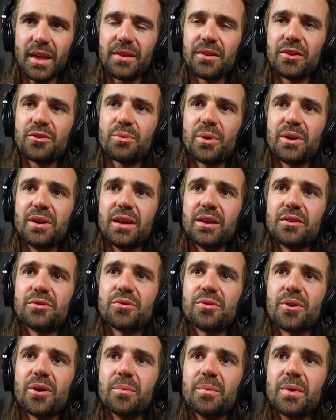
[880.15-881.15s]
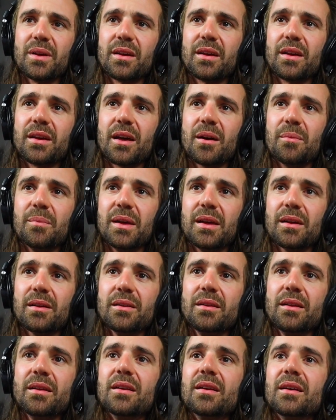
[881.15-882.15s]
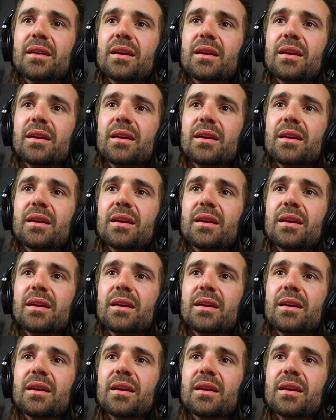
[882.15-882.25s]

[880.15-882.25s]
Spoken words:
This one is from Camille.